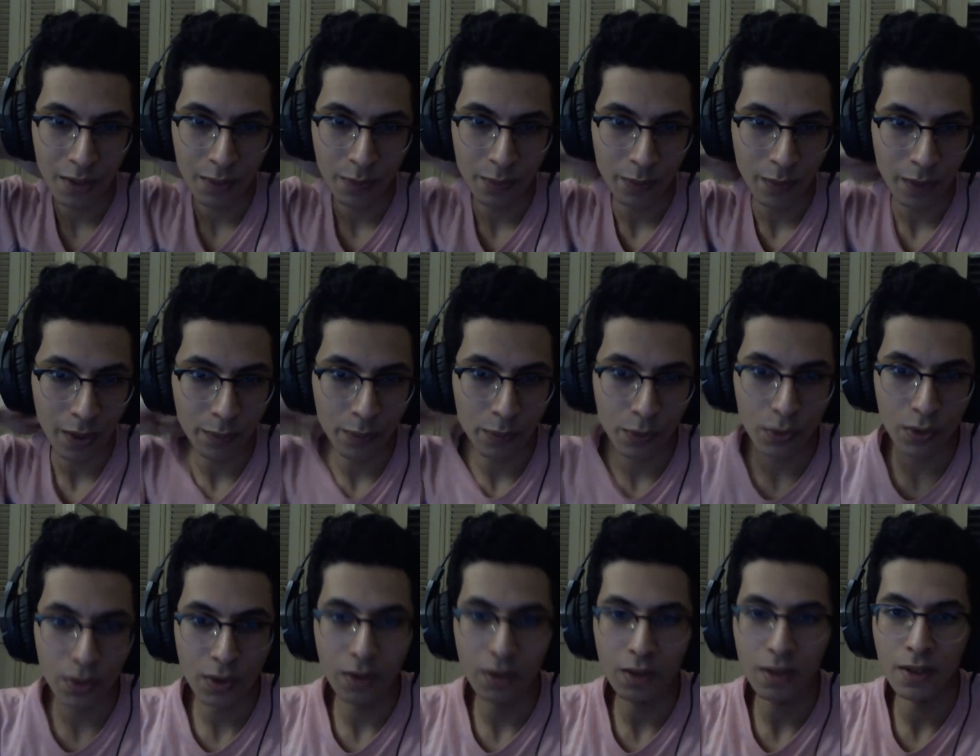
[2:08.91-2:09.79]
I'll put
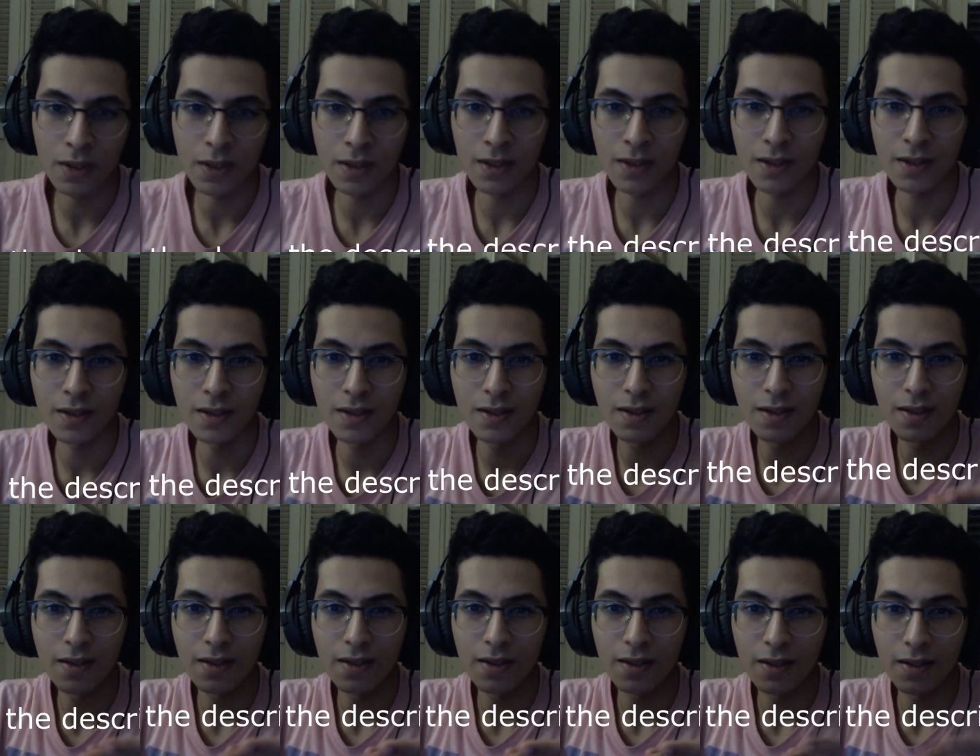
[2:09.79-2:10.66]
the link
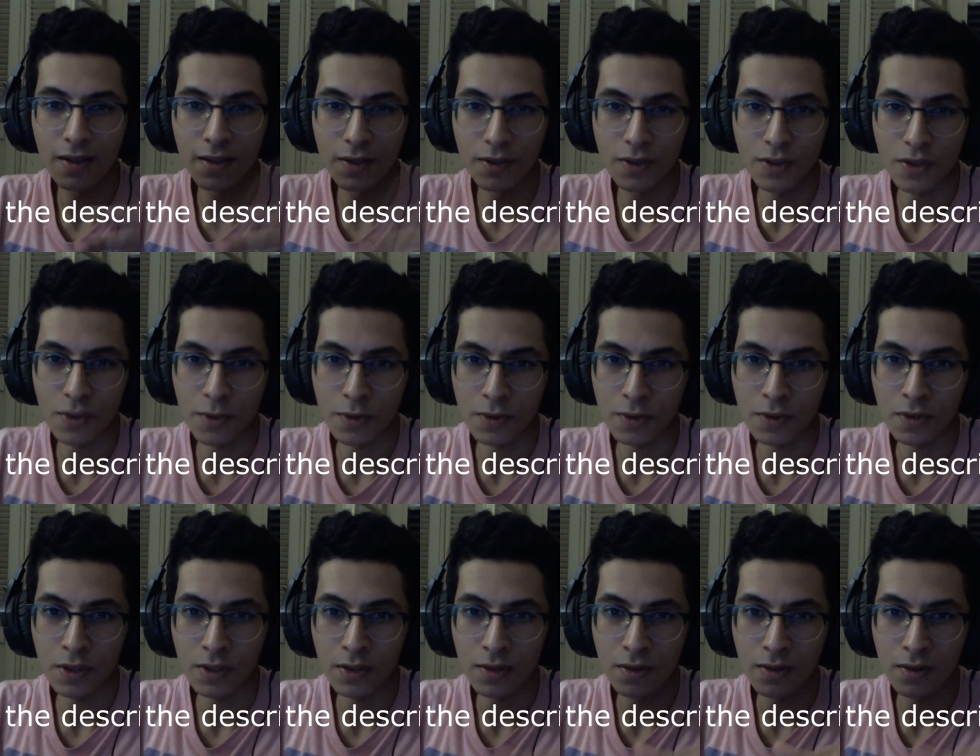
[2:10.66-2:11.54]
in the description
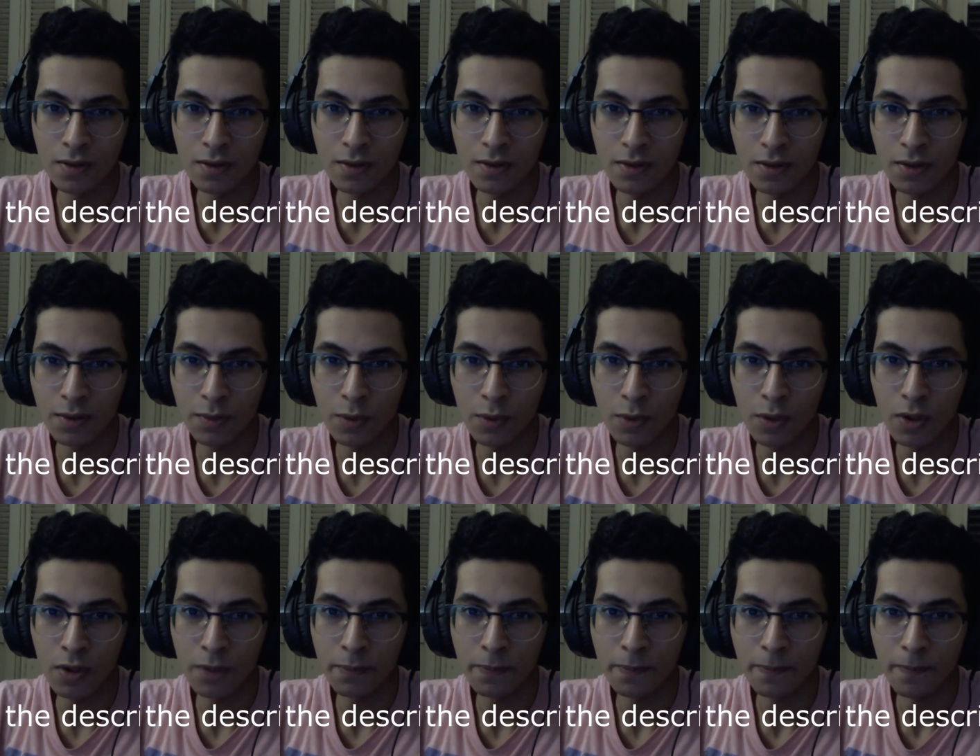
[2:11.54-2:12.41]
right here at the
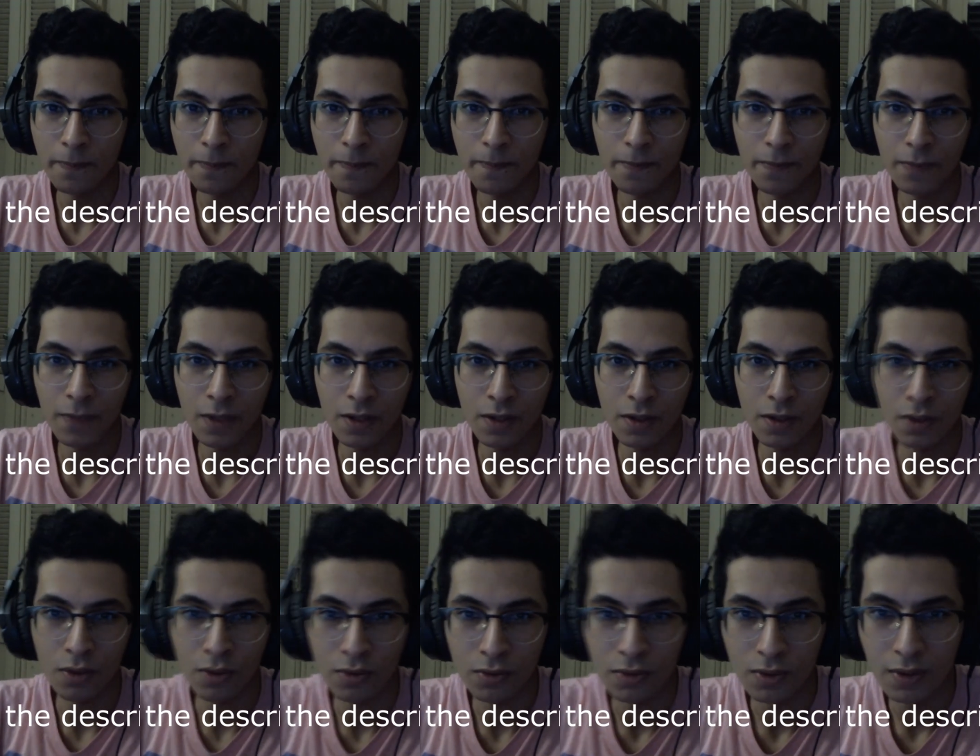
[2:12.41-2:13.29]
bottom. There you
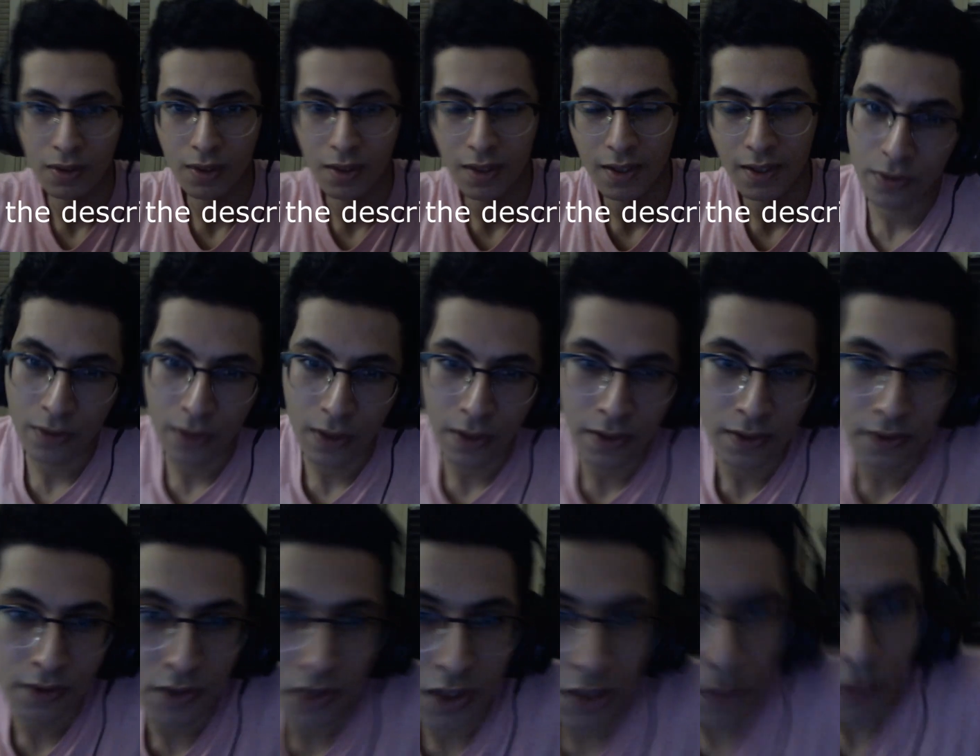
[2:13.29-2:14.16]
go. I
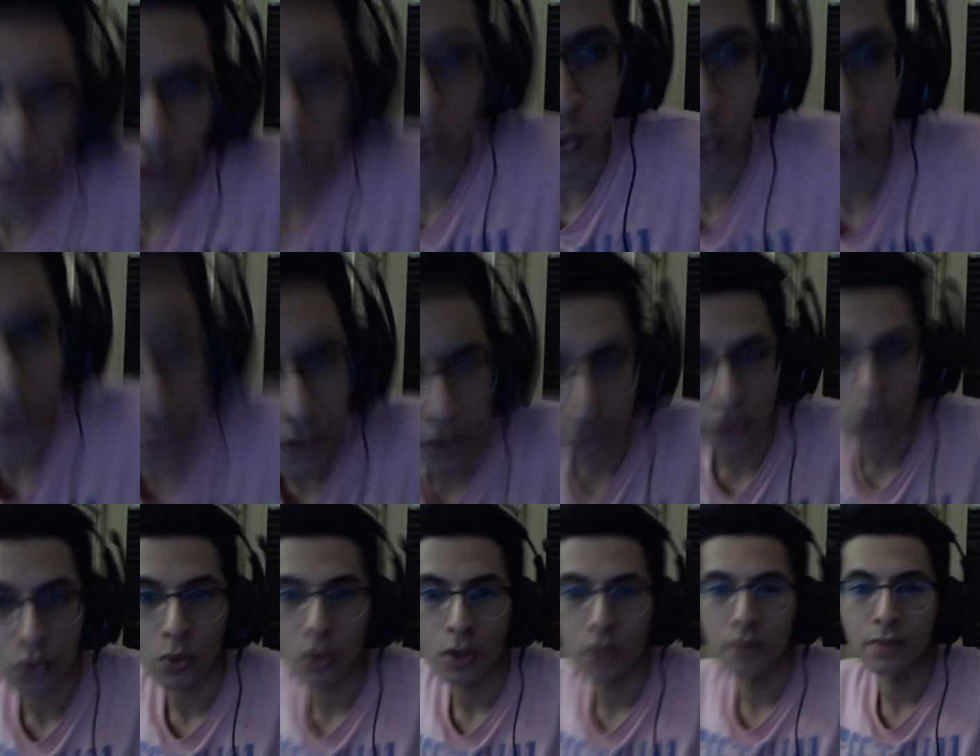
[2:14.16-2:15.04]
stream on Twitch as
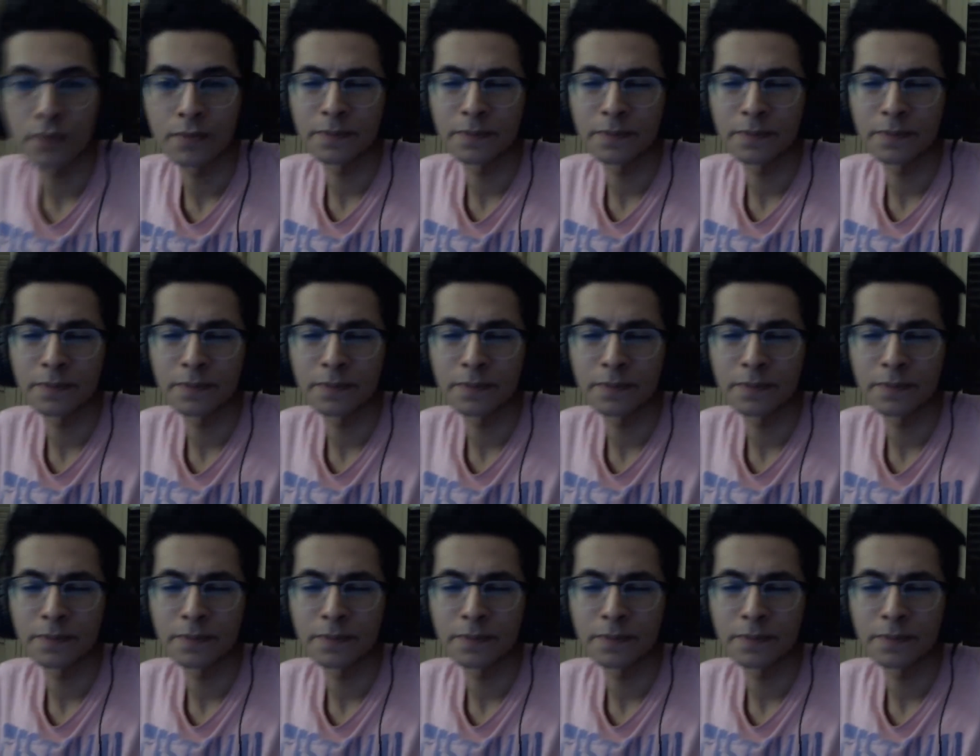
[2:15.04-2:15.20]
well